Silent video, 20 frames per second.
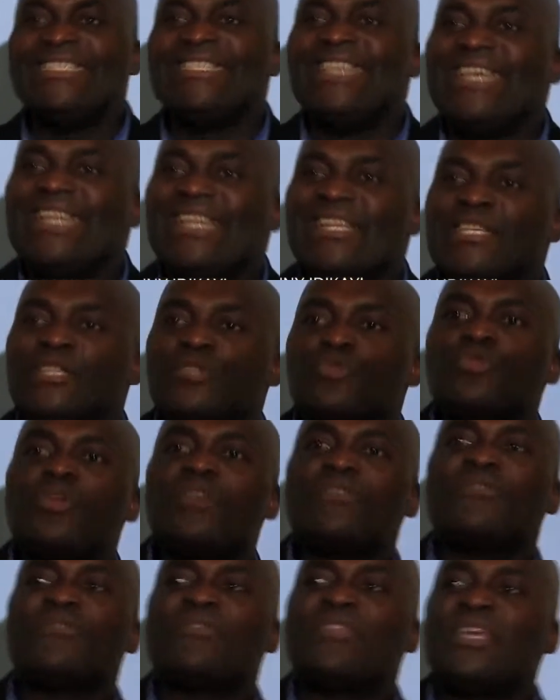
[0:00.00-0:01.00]
deals
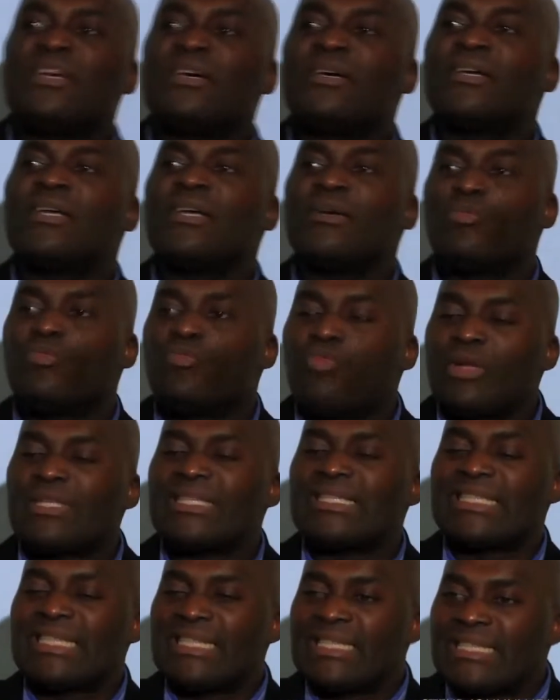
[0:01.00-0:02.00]
with
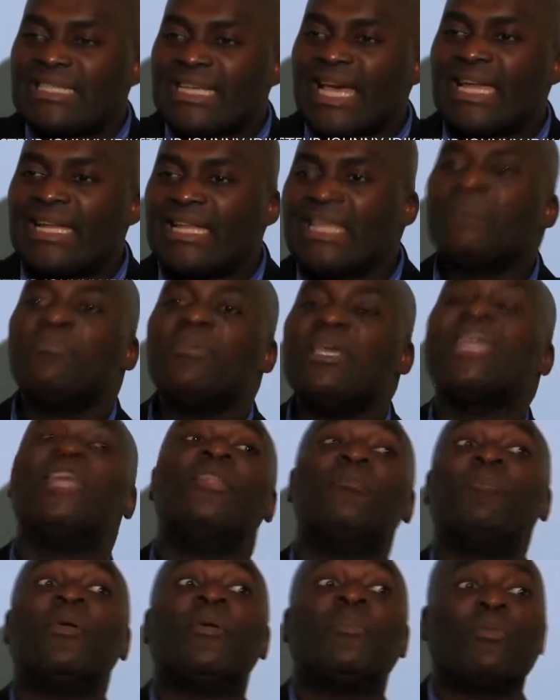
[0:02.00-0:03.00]
what is inside him
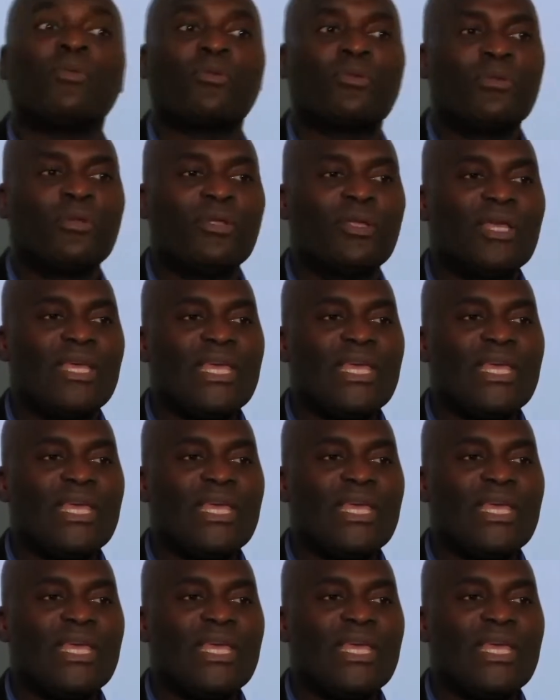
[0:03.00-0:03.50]
in people.